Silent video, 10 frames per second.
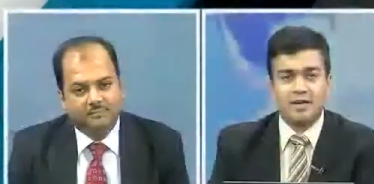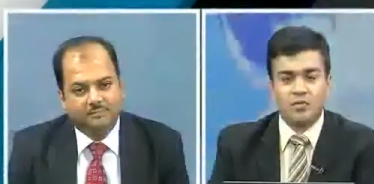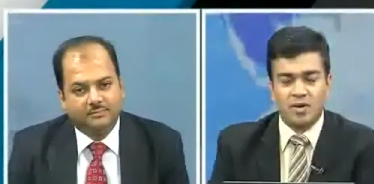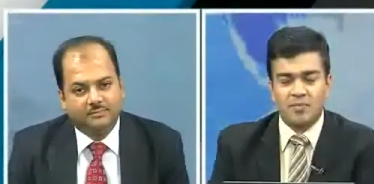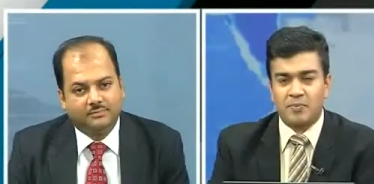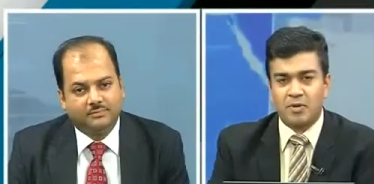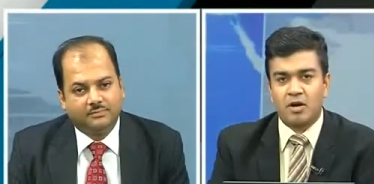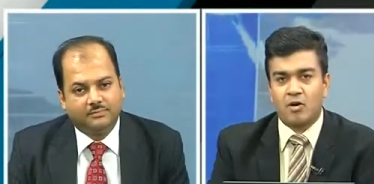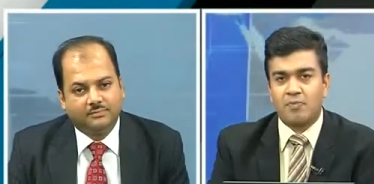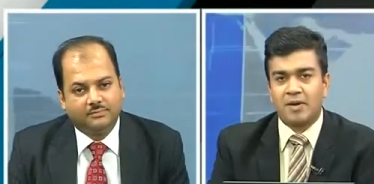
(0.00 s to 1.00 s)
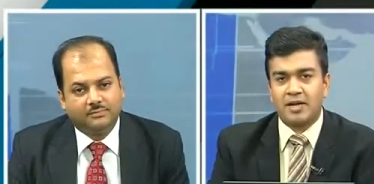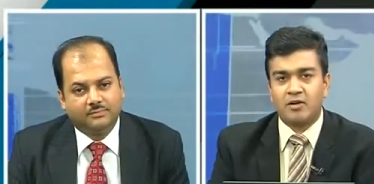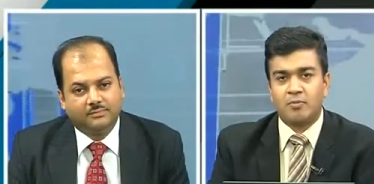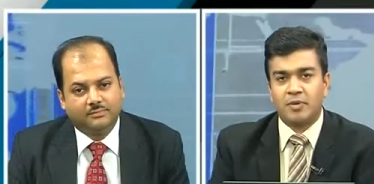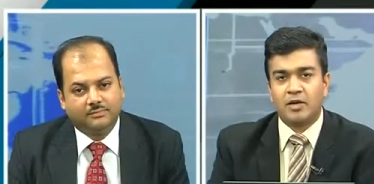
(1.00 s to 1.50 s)
Speaker 1: in when people are not
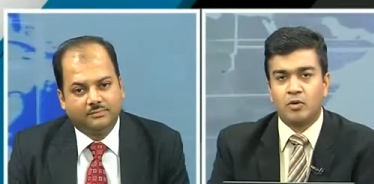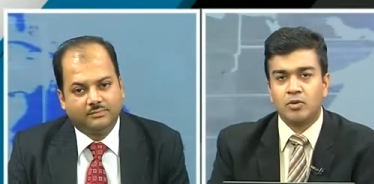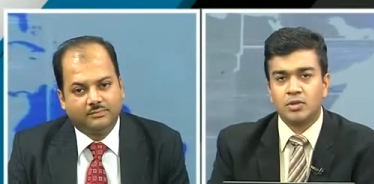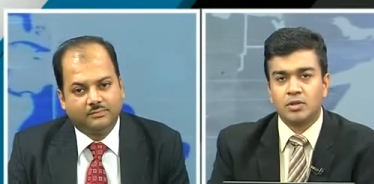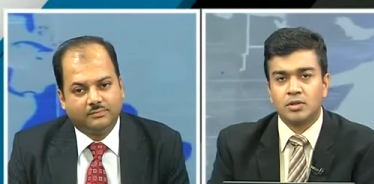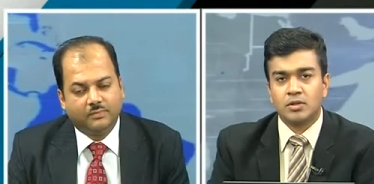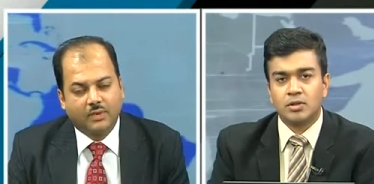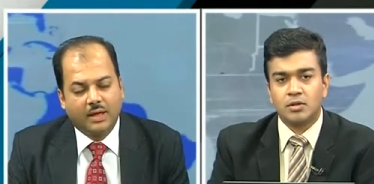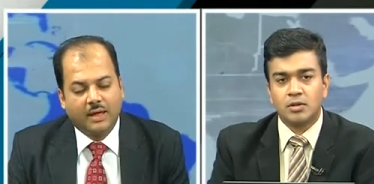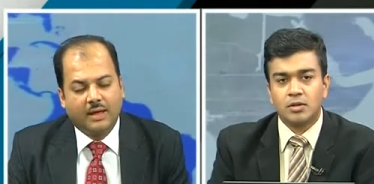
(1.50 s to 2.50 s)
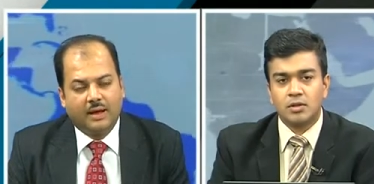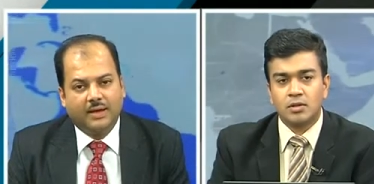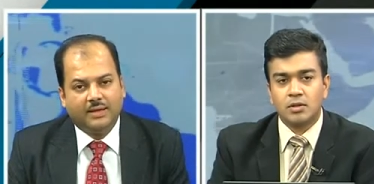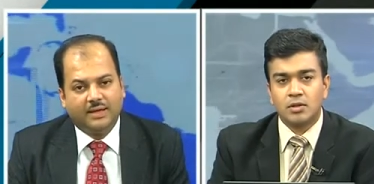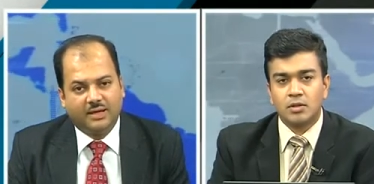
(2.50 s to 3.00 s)
betting on big growth.
Speaker 2: I
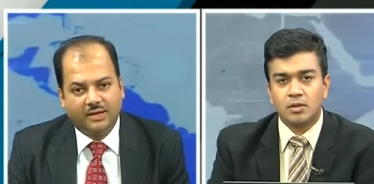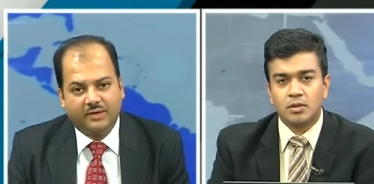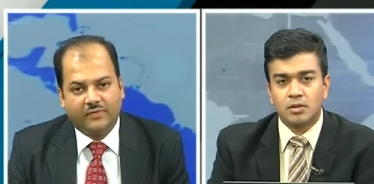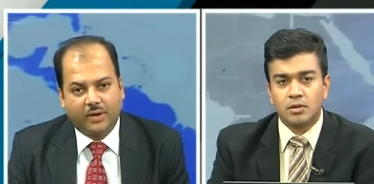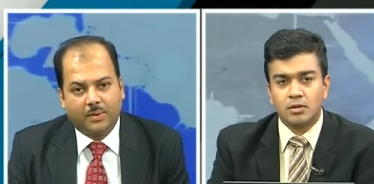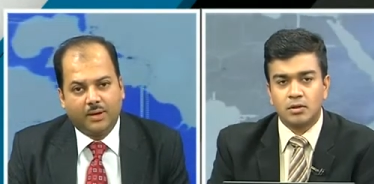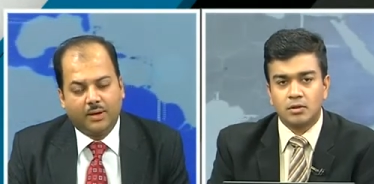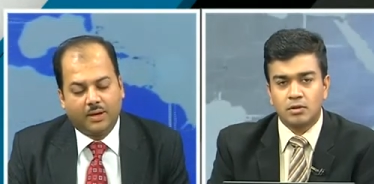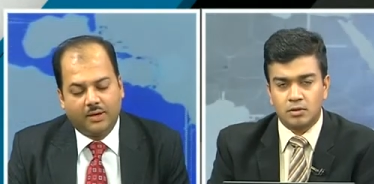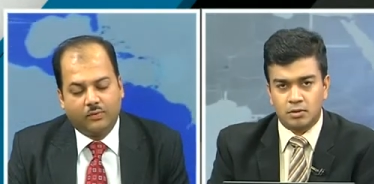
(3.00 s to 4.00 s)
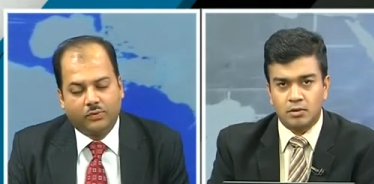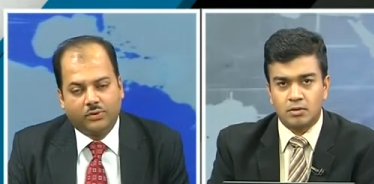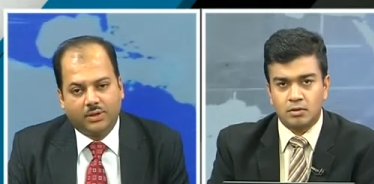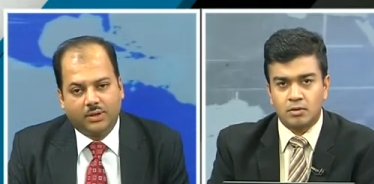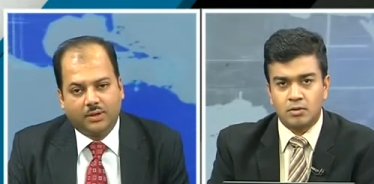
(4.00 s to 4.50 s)
think clearly pharma, I would
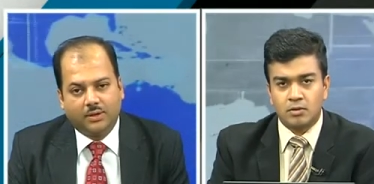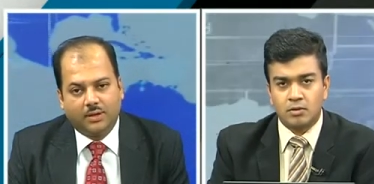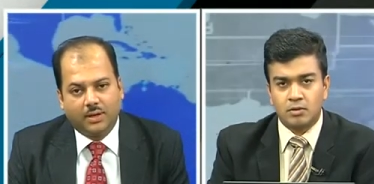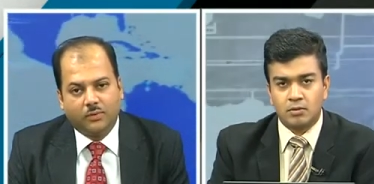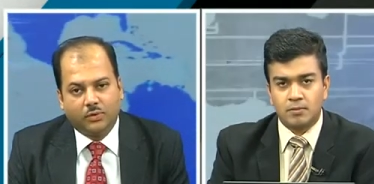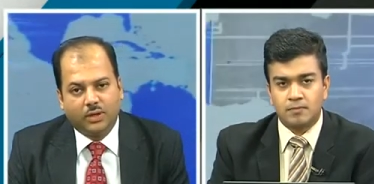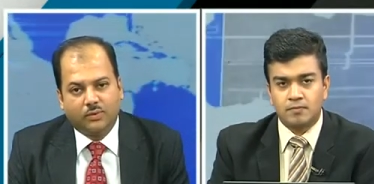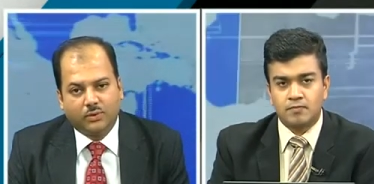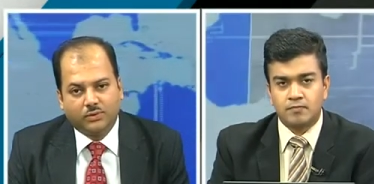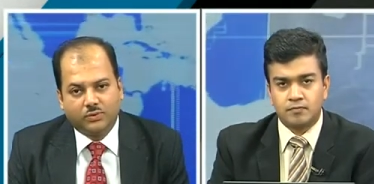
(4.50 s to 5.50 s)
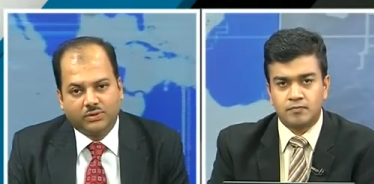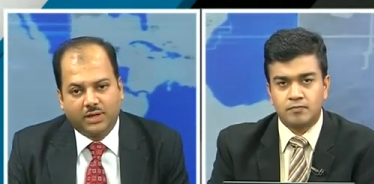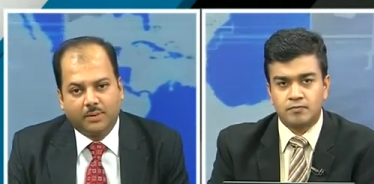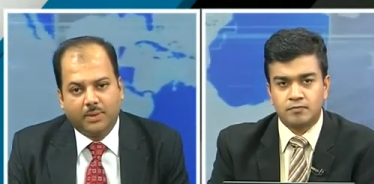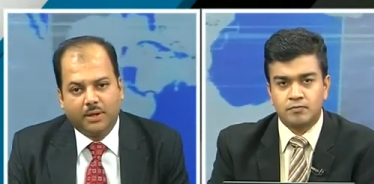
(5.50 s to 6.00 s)
uh, I would think one should
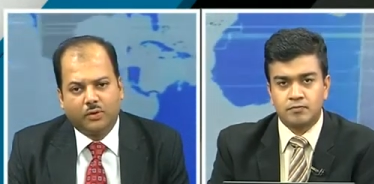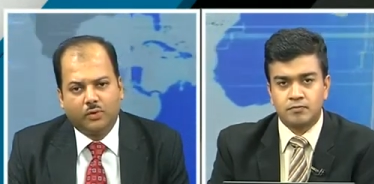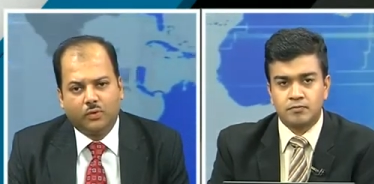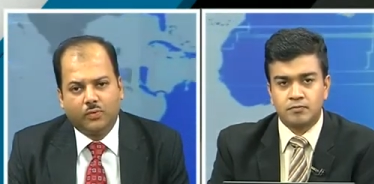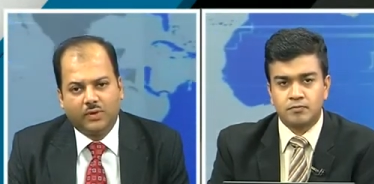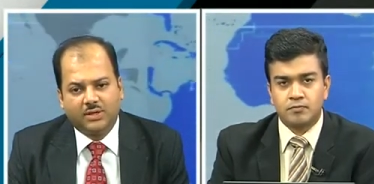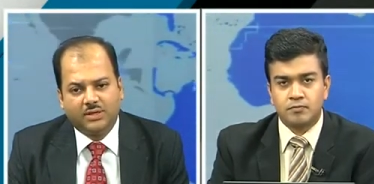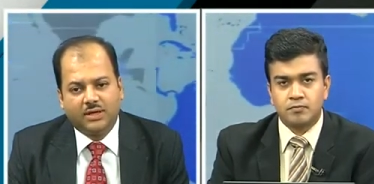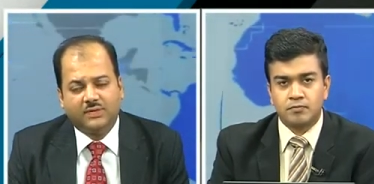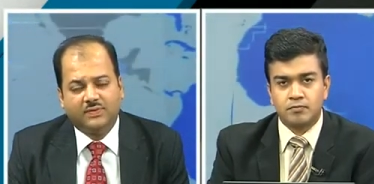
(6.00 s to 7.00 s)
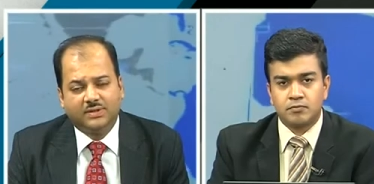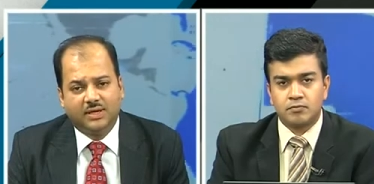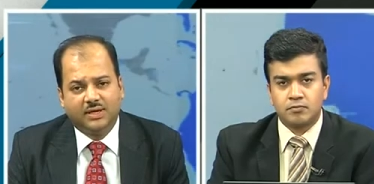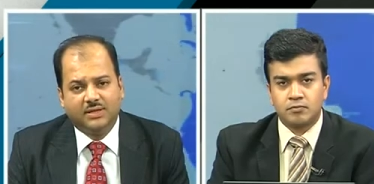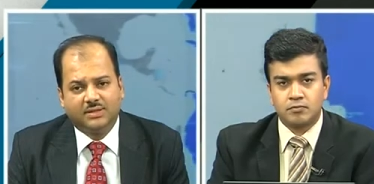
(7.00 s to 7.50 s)
start betting on it, whereas as far as
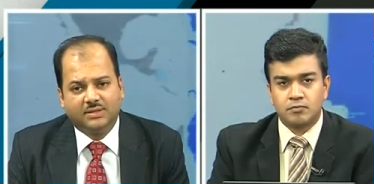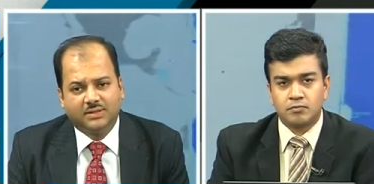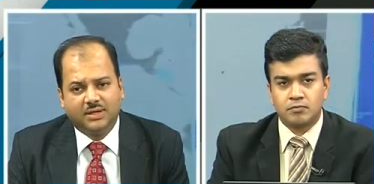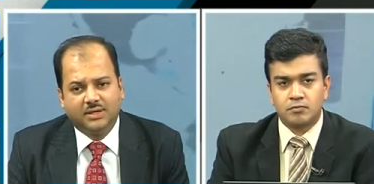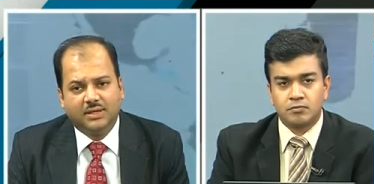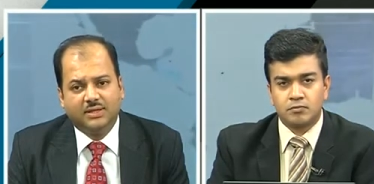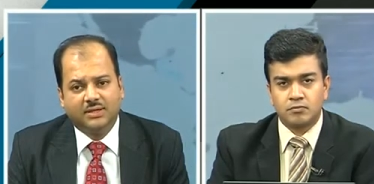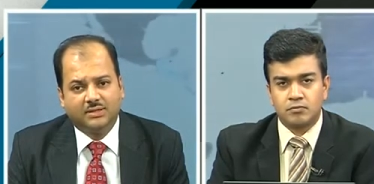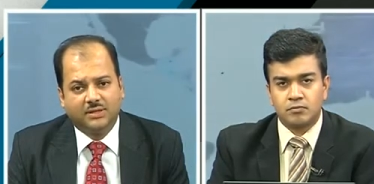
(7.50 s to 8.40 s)
I T is concerned, I think there's still